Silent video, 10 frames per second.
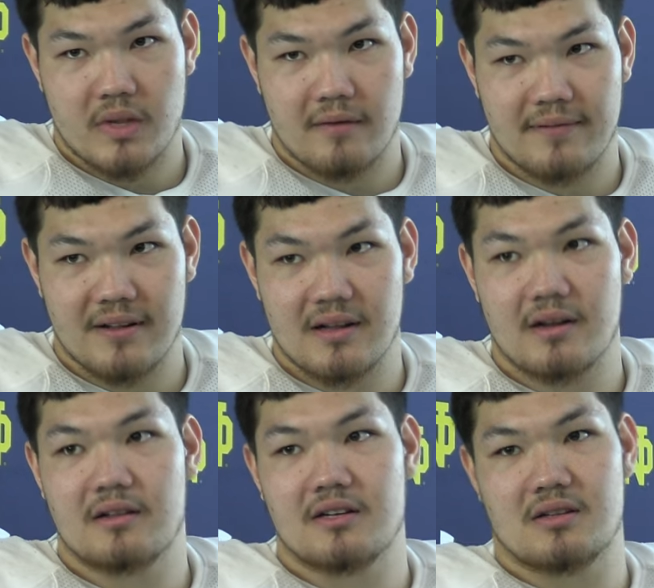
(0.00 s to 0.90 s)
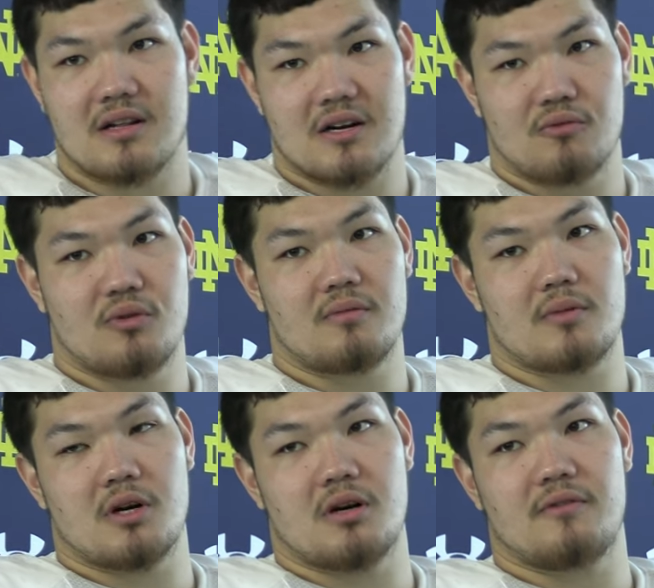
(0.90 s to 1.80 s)
I feel like there's a lot
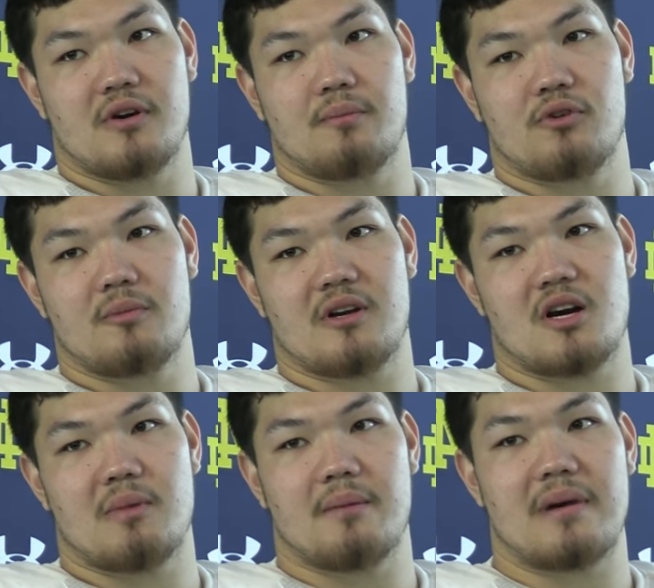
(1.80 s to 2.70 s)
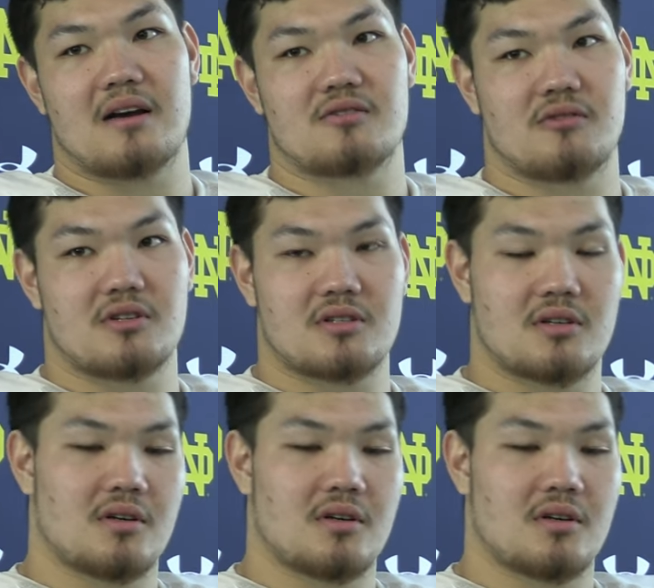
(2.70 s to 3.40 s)
of room for improvement on my pass rush.